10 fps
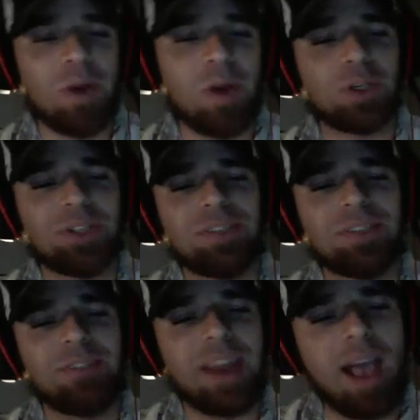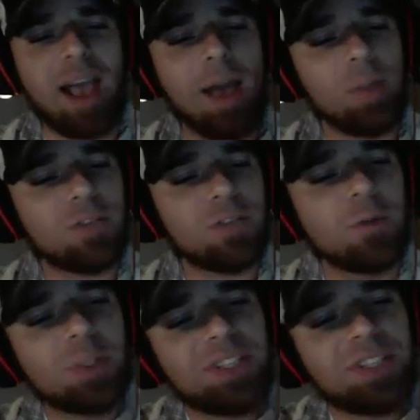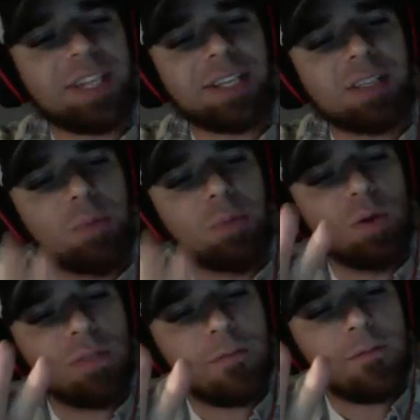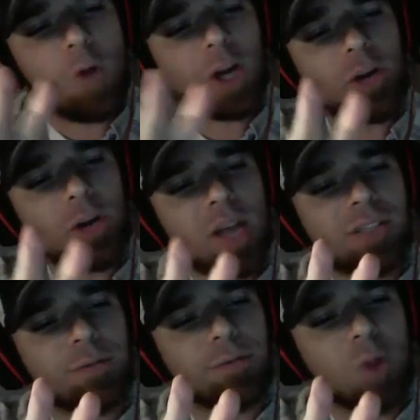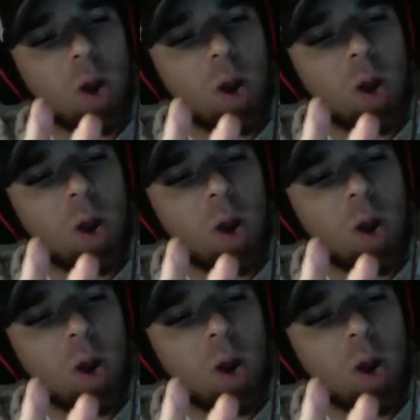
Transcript: motion to find out how much force it takes to move the fork across the floor.